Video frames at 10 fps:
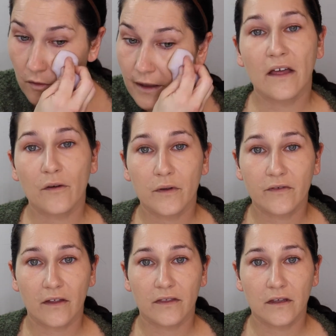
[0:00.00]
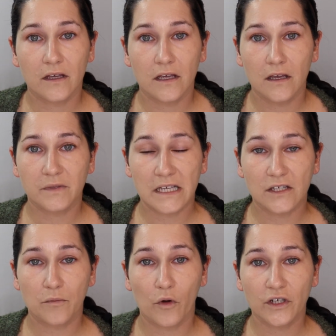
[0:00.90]
Now that we've got the
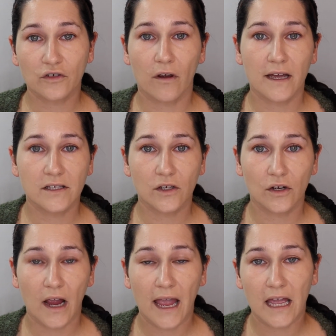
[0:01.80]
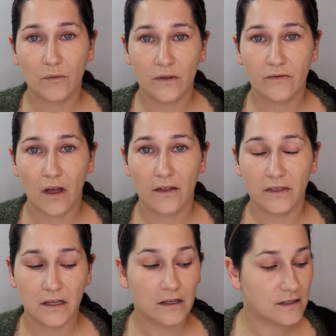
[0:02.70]
tinted moisturizer and we've got
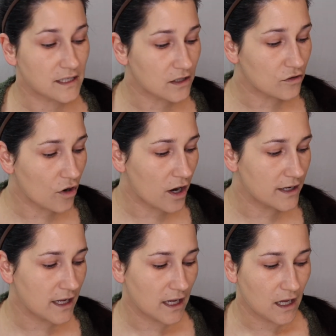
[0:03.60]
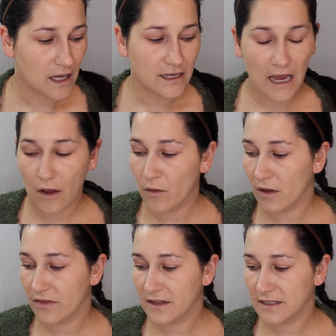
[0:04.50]
the concealer on,
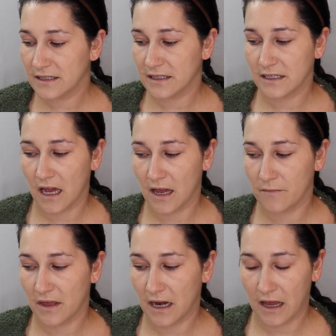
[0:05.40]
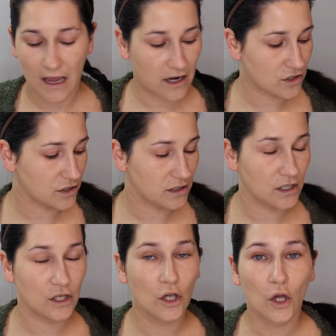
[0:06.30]
now this is the time that I
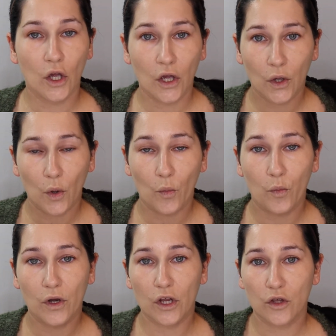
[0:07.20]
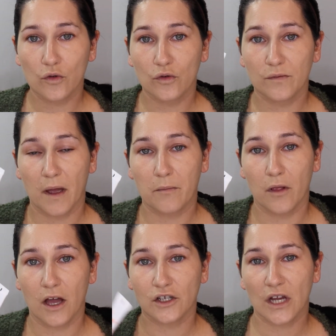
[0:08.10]
actually would use my
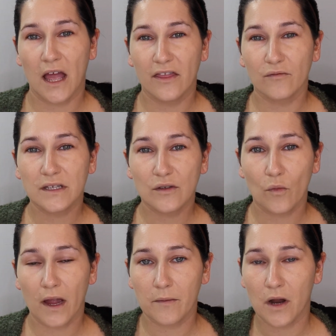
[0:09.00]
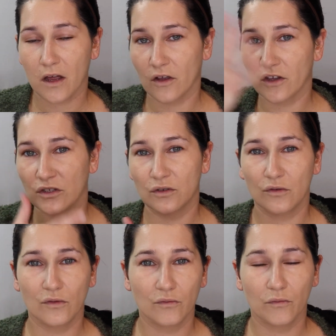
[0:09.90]
blush. And the reason why I'm not going
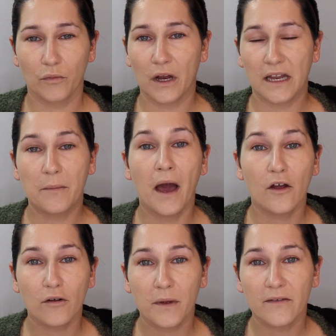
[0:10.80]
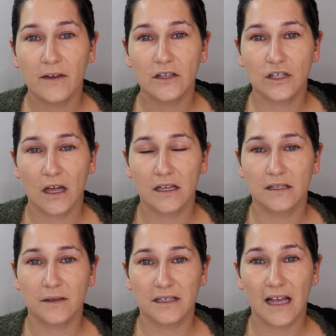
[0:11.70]
to put any powder on my face yet
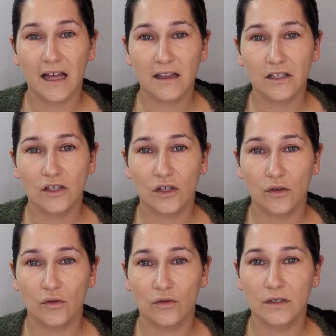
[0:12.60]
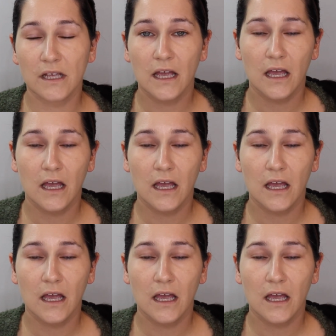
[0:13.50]
is because I like to use